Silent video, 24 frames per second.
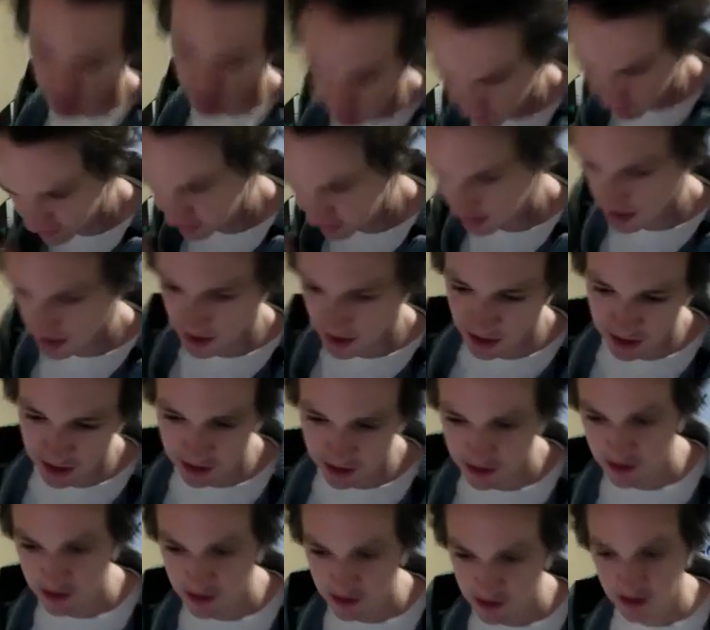having any
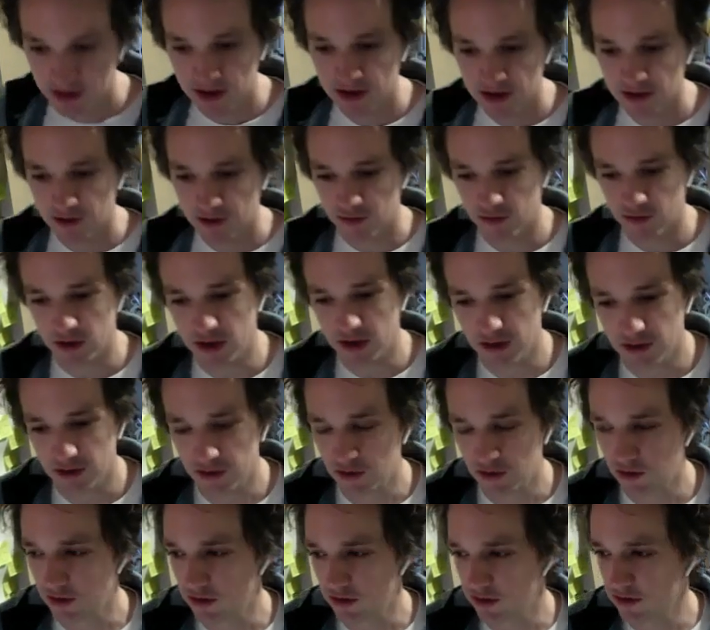real
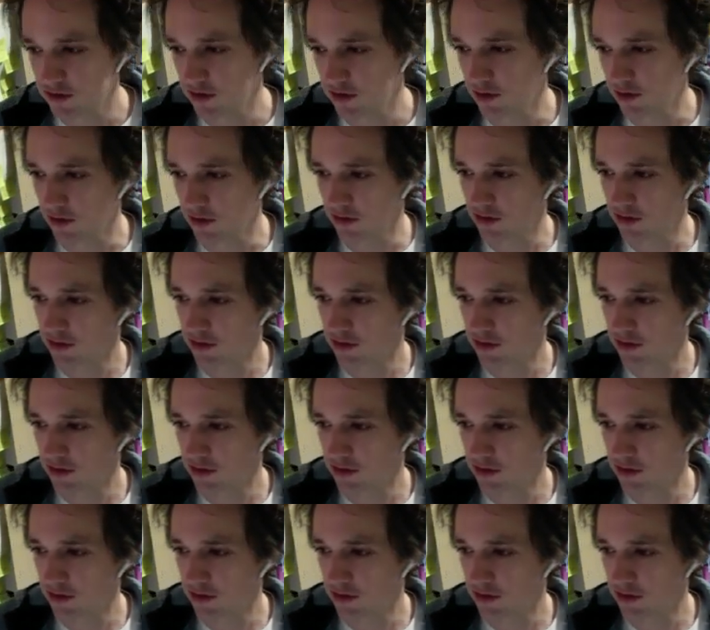order to